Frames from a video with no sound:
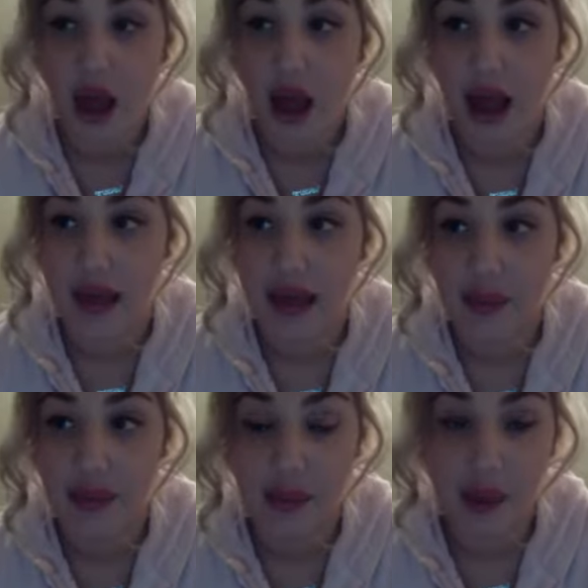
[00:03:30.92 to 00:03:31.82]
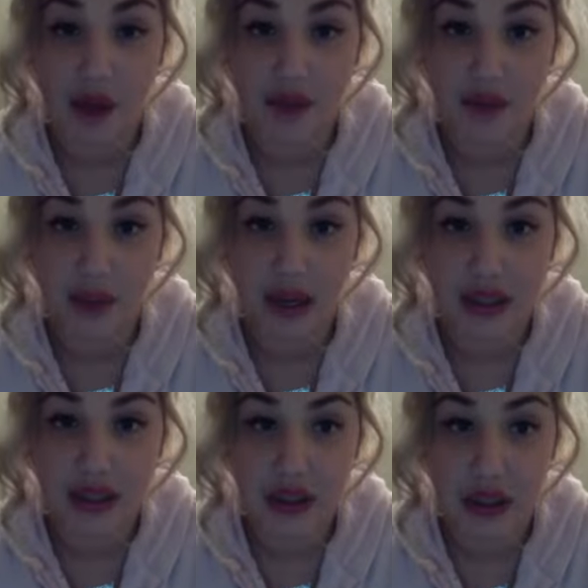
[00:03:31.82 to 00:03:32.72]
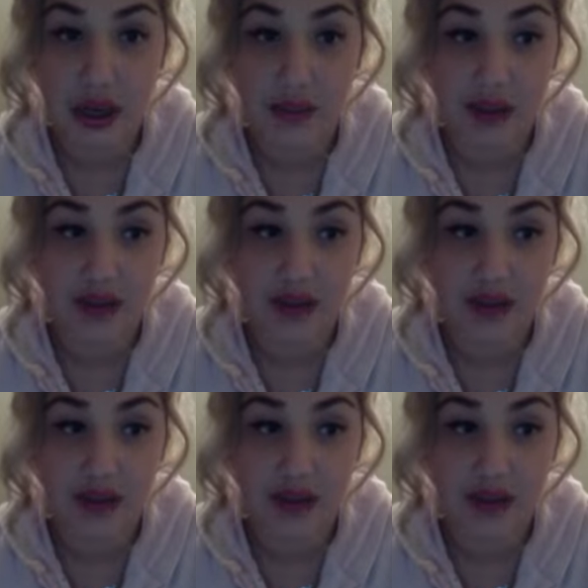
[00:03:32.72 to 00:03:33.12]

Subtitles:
I keep them off of my Instagram.